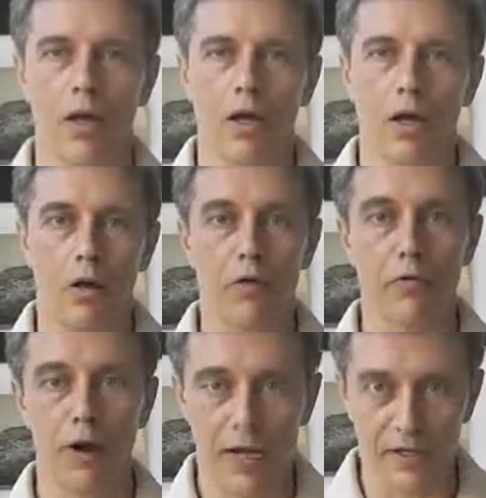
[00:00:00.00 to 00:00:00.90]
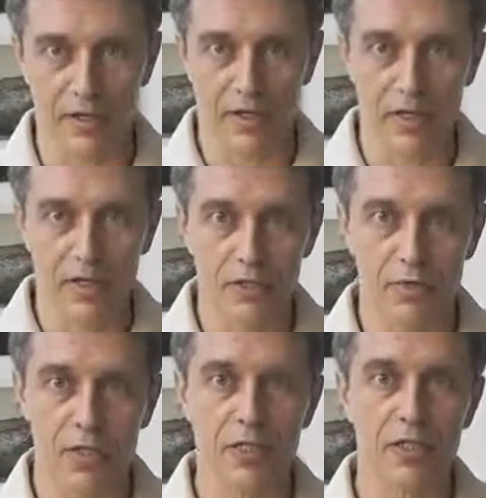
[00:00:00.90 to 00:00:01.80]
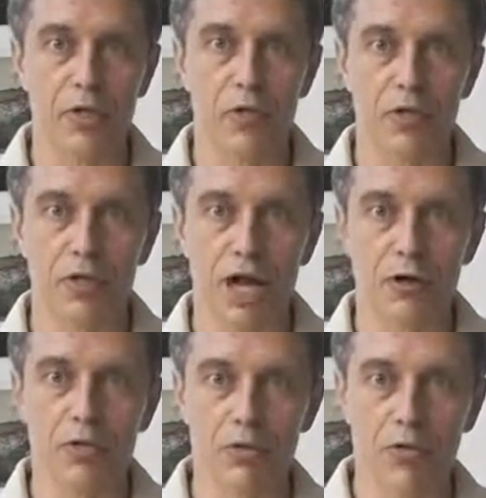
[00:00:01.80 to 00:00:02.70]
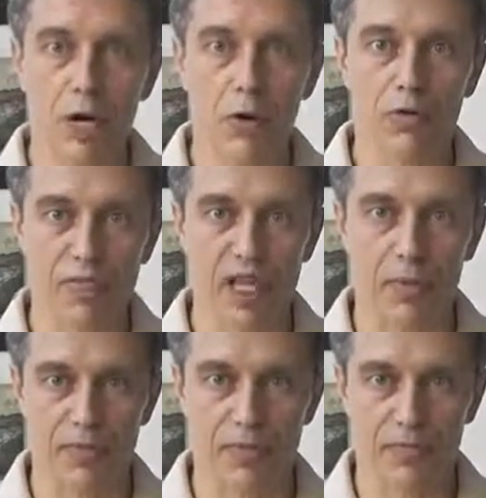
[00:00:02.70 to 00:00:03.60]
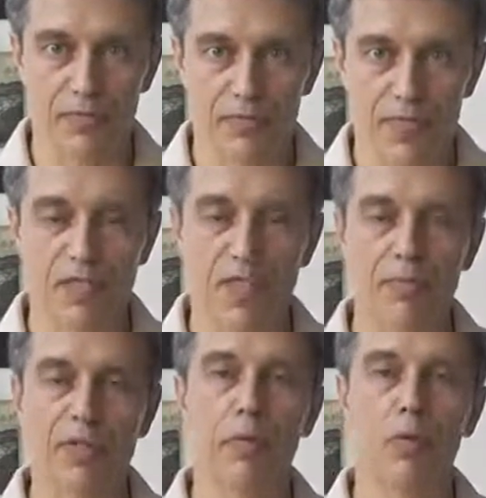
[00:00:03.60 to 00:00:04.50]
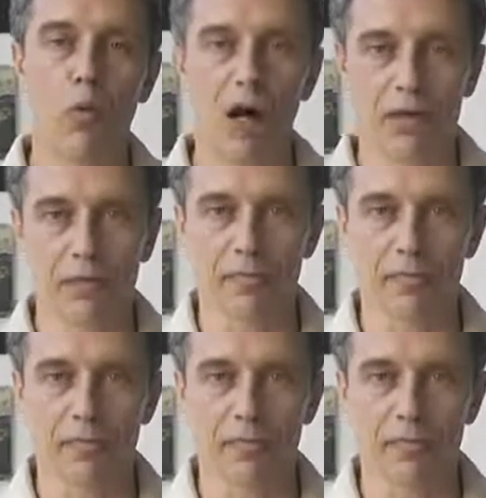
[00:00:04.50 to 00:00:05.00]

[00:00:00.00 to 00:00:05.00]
Alright, so let's go down to our steps. Step number 1,